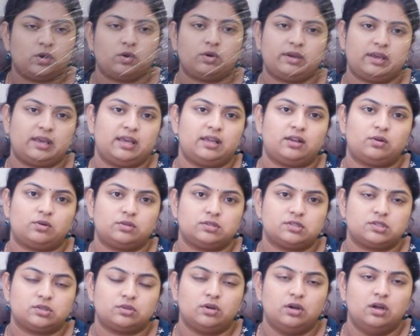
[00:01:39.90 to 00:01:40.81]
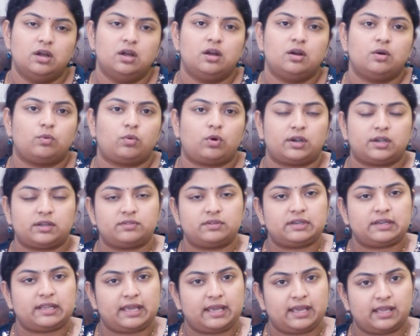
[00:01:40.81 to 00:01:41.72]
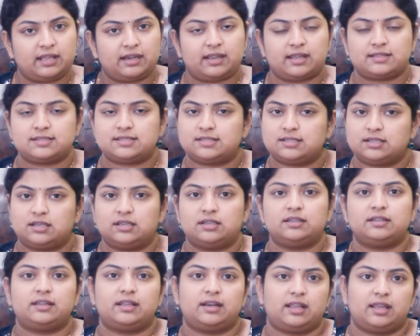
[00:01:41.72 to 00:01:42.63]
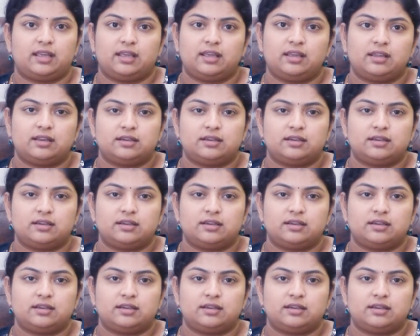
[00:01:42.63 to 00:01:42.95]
your hair also, whatever hair has turned grey,